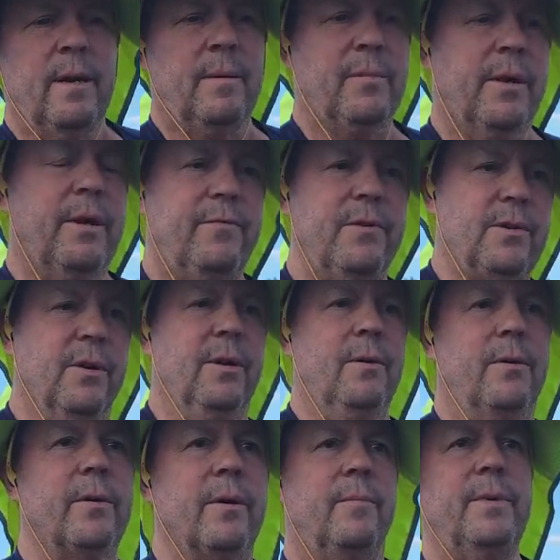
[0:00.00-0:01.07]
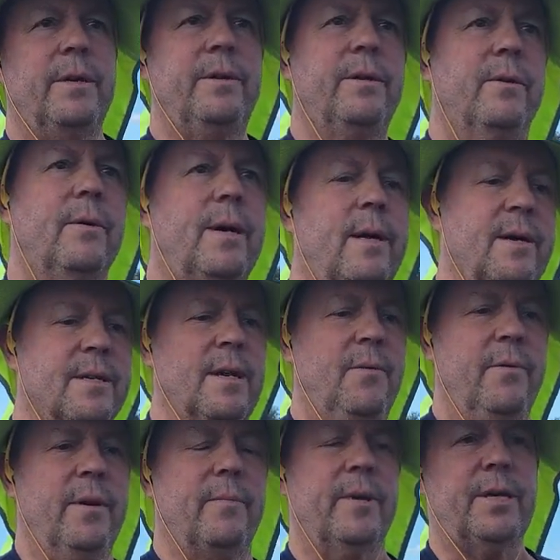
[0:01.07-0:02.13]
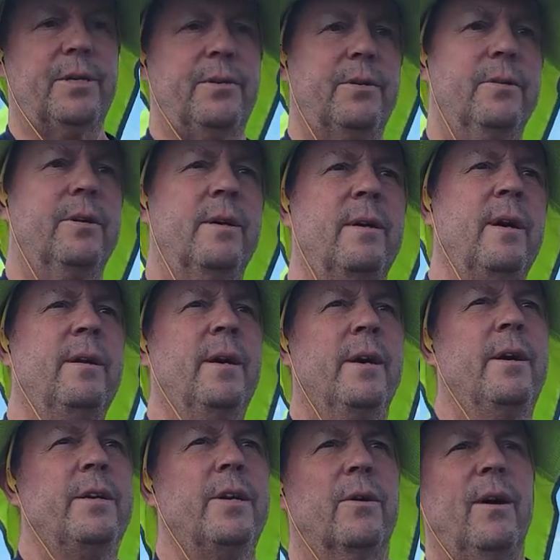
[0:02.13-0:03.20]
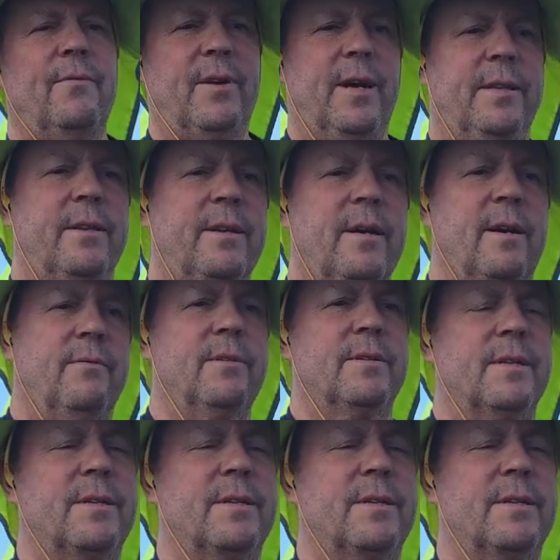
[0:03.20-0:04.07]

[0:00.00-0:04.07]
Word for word: but if you don't, I mean, you know, because I want to make sure, you know, I've got the coverage.